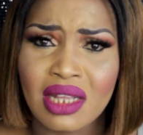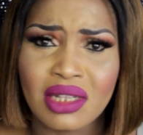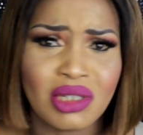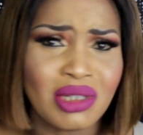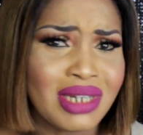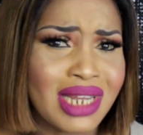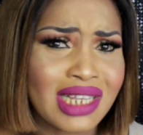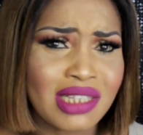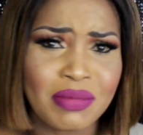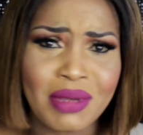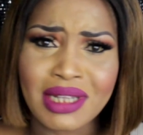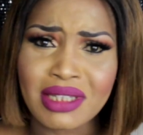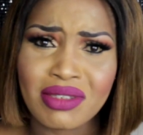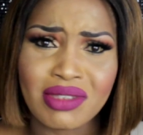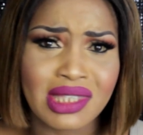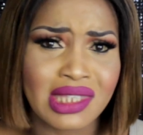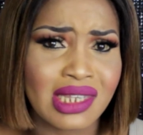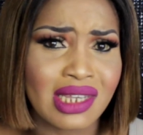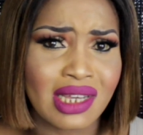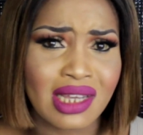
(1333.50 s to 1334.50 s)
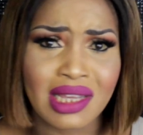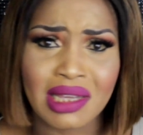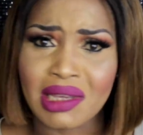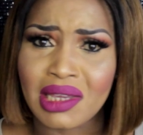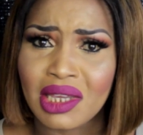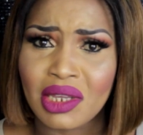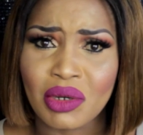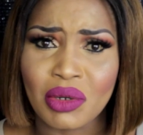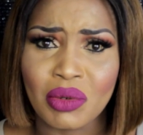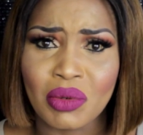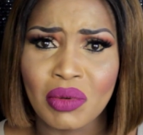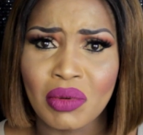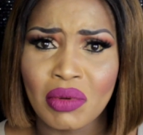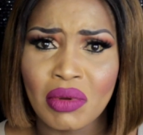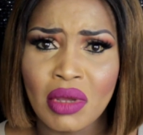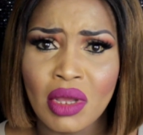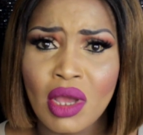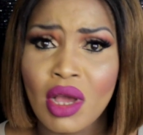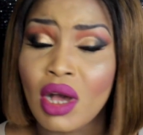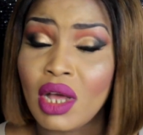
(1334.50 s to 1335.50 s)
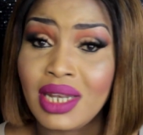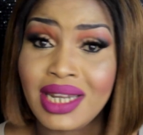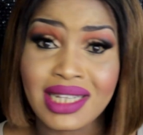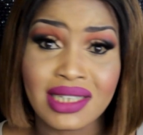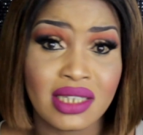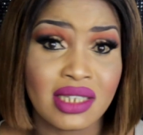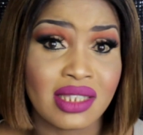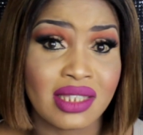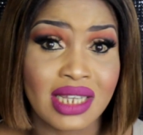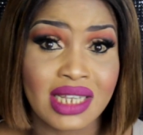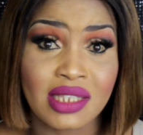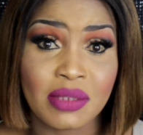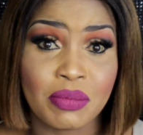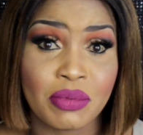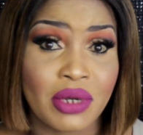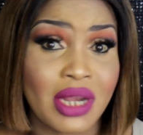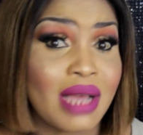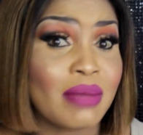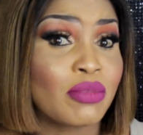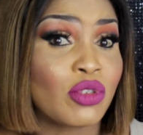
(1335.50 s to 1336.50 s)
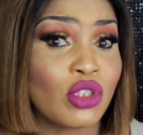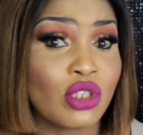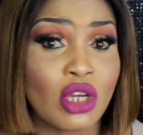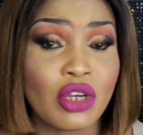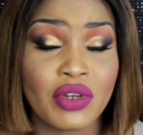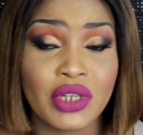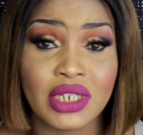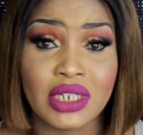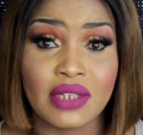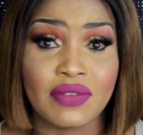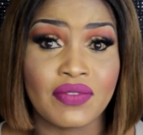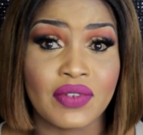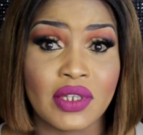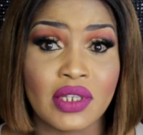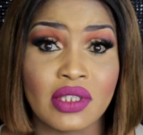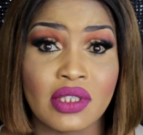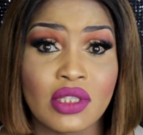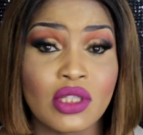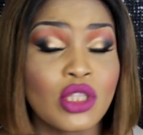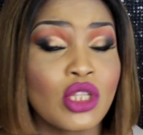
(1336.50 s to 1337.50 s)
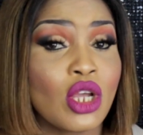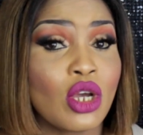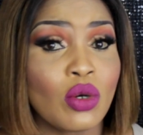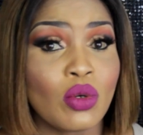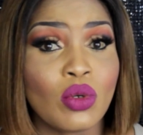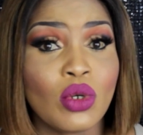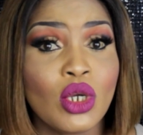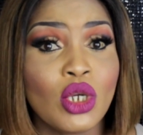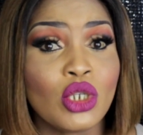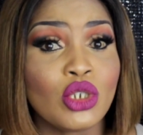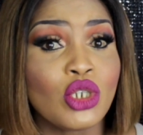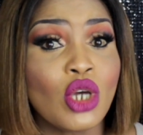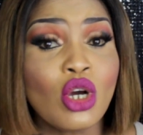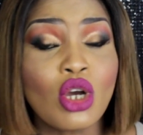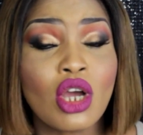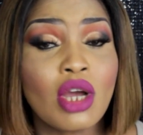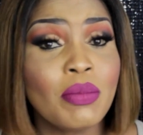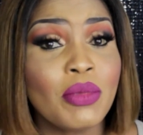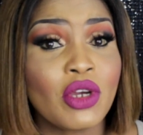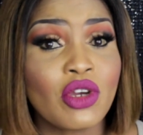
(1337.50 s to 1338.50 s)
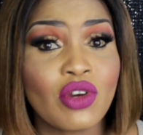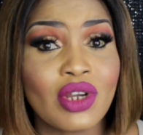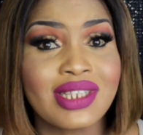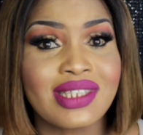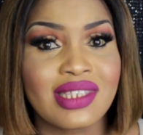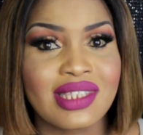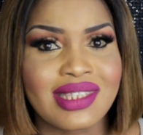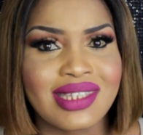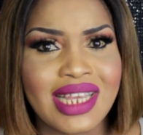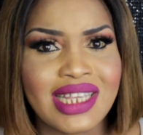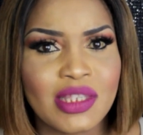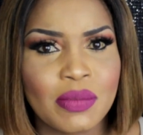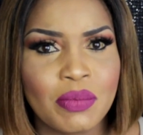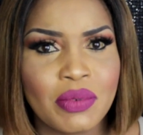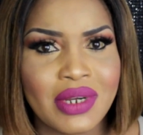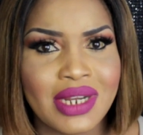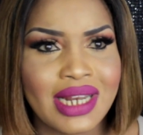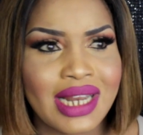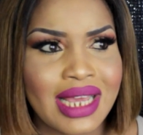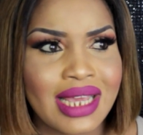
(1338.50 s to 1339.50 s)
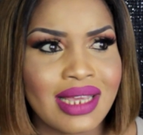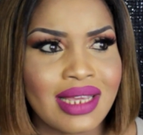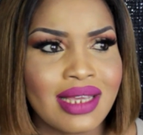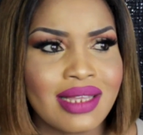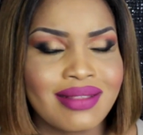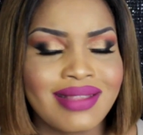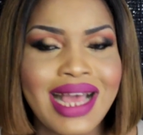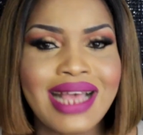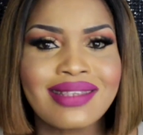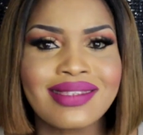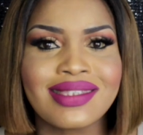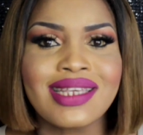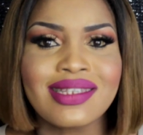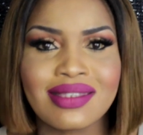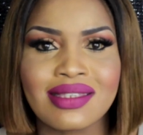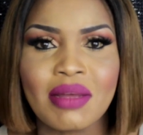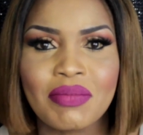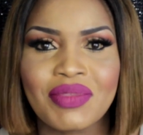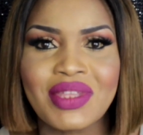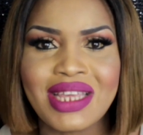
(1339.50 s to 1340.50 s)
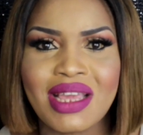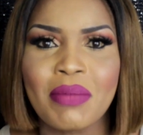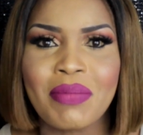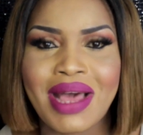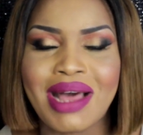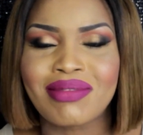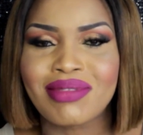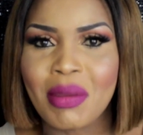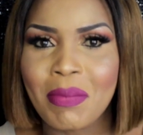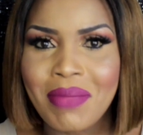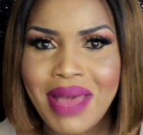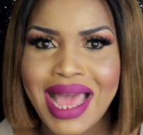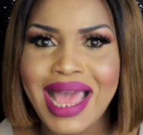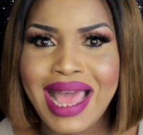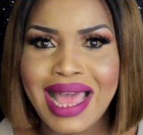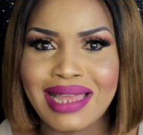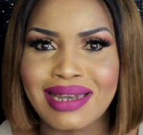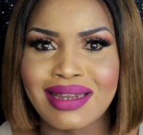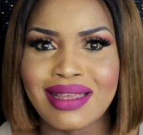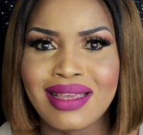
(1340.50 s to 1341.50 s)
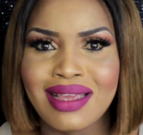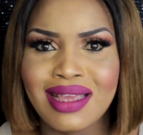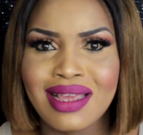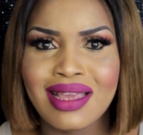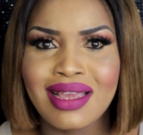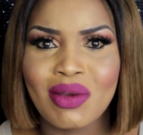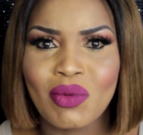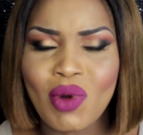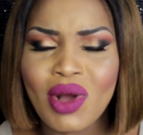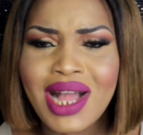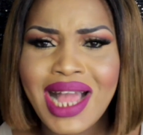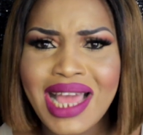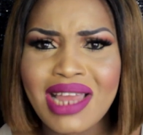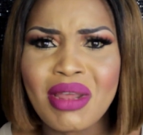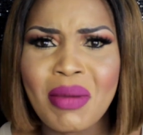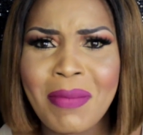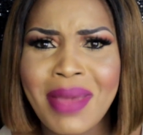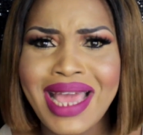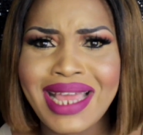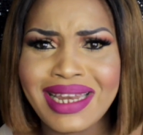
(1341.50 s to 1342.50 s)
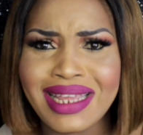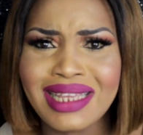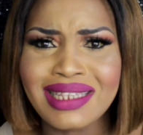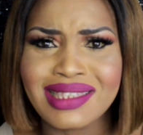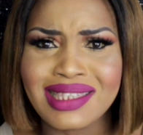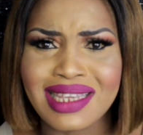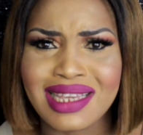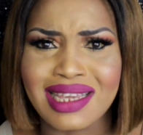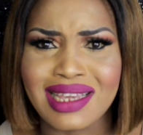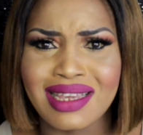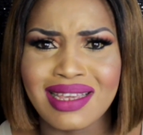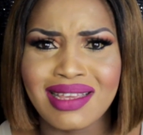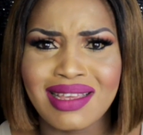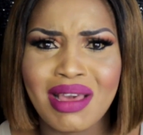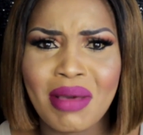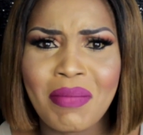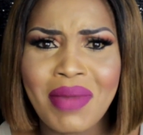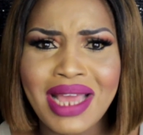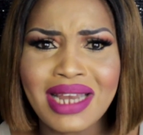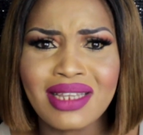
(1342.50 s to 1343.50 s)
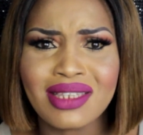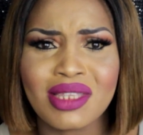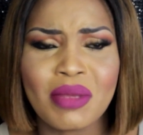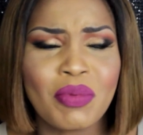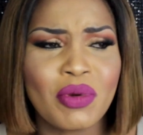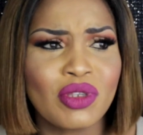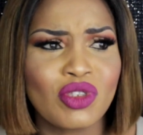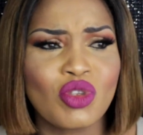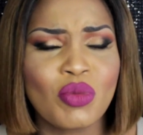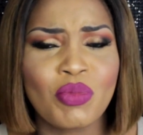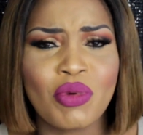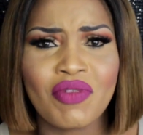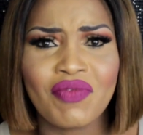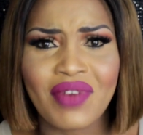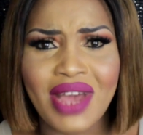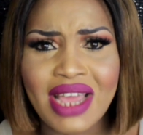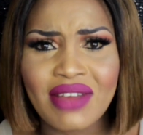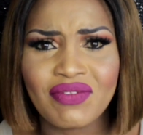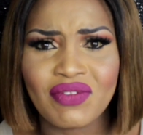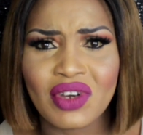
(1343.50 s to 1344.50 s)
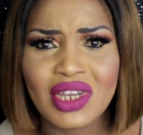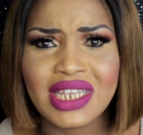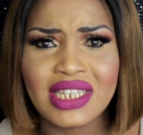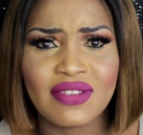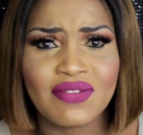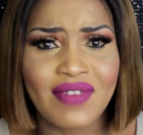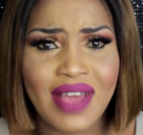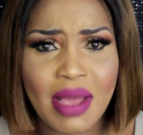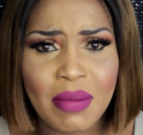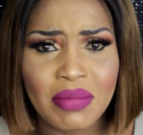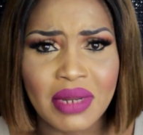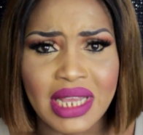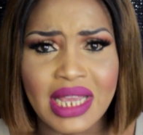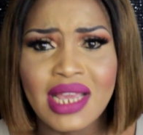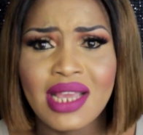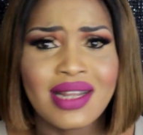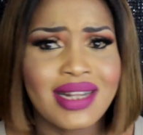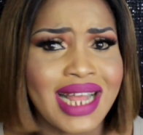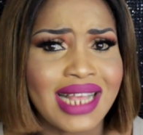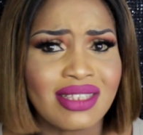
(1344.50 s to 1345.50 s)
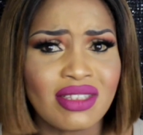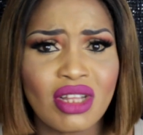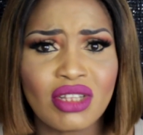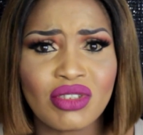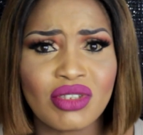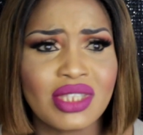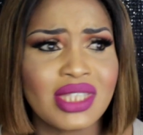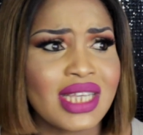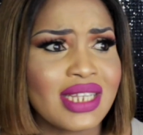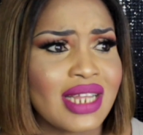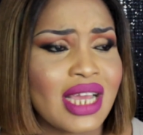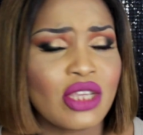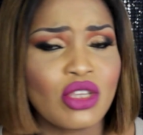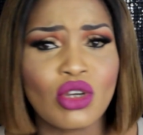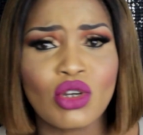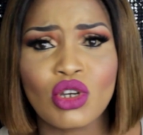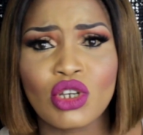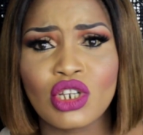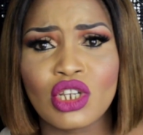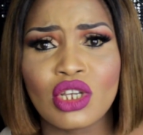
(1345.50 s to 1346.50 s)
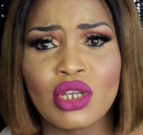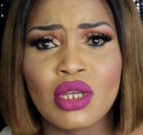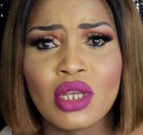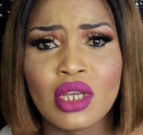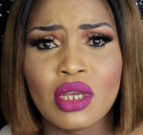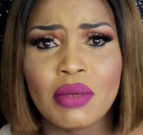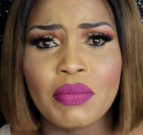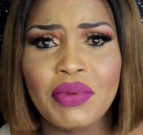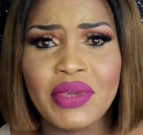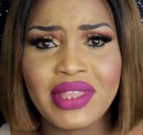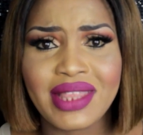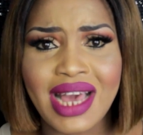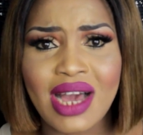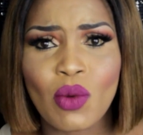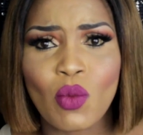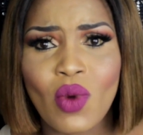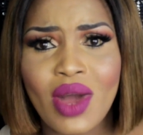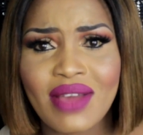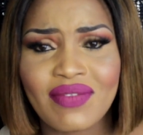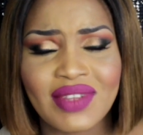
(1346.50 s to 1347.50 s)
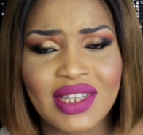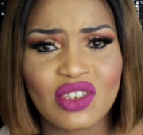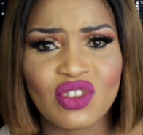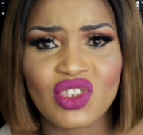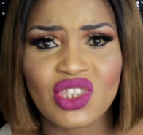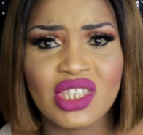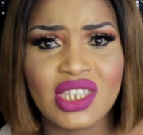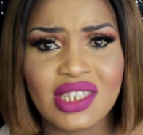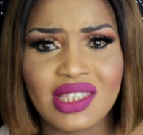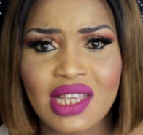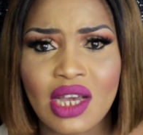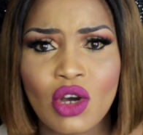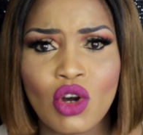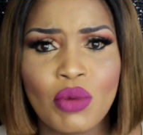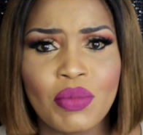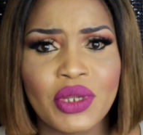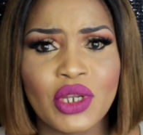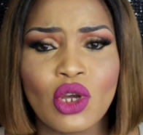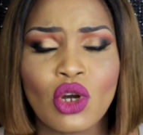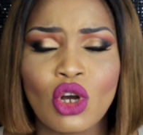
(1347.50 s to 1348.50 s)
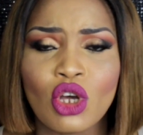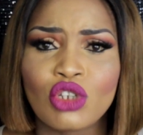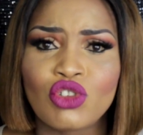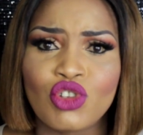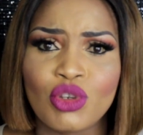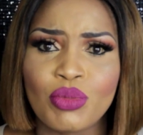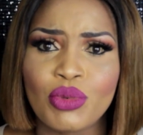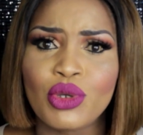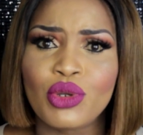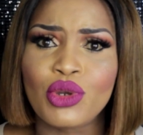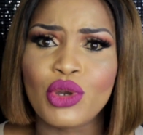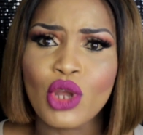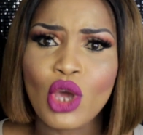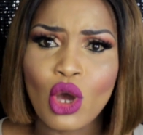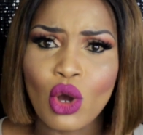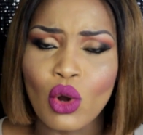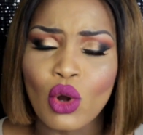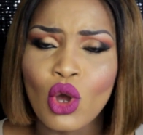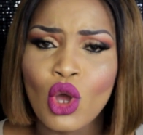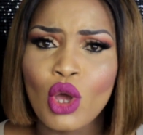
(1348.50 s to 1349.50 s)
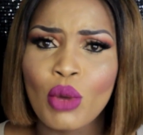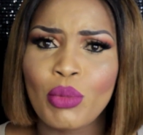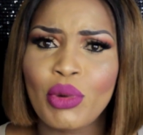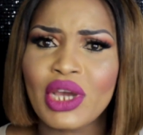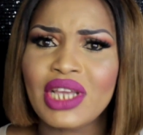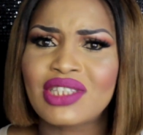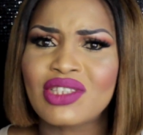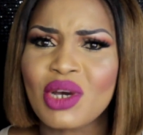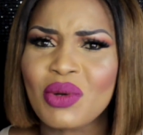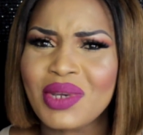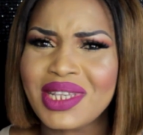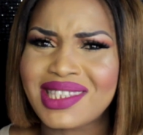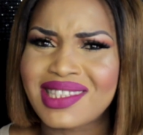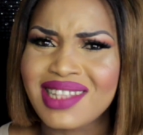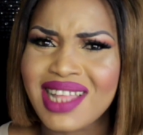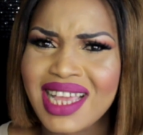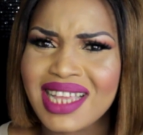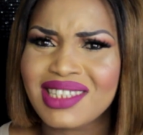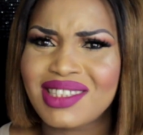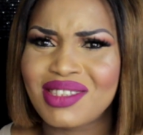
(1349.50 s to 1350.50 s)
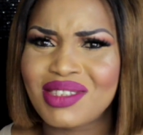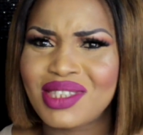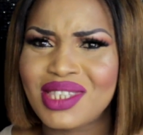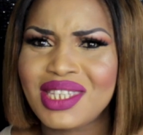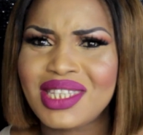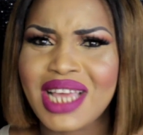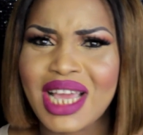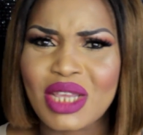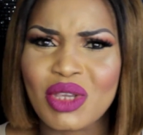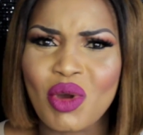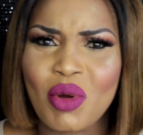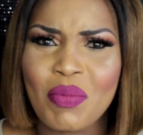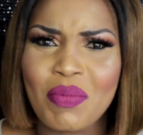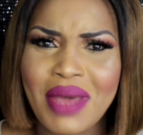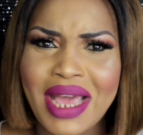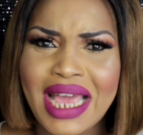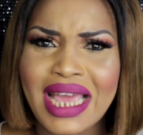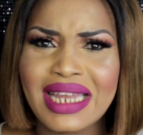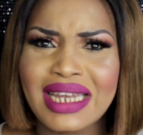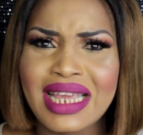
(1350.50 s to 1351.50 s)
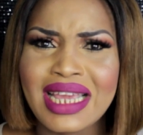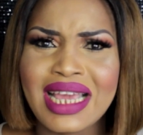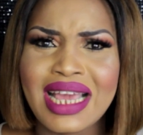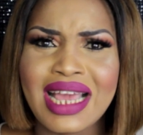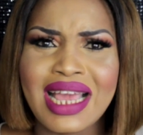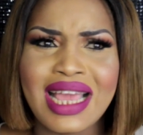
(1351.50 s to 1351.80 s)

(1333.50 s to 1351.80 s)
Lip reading: don't expect to see her again, no. Unless she's desperate. I'm sorry, divas, no. Don't come across as desperate. Like, that says something about the man. What kind of man is he? A man is supposed to provide for his family. That's not to say that you're gonna be that wife that just sits at home and not contribute. No, but it's always nice to see that your man